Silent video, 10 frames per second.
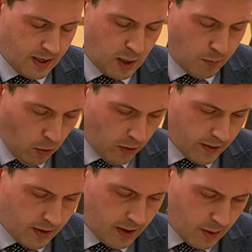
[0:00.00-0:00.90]
to support
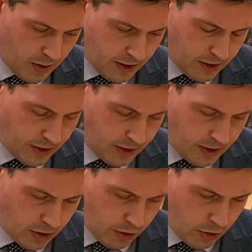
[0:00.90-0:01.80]
the purchase
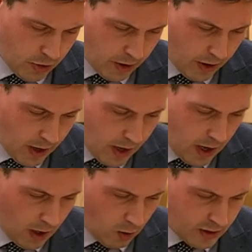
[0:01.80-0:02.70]
to secure
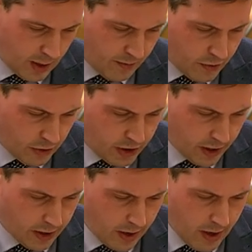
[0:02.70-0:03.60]
a long-term
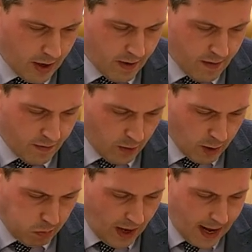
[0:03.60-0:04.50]
future for
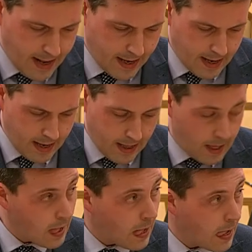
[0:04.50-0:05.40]
the plant.
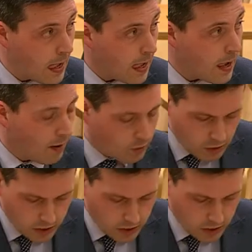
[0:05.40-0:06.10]
Of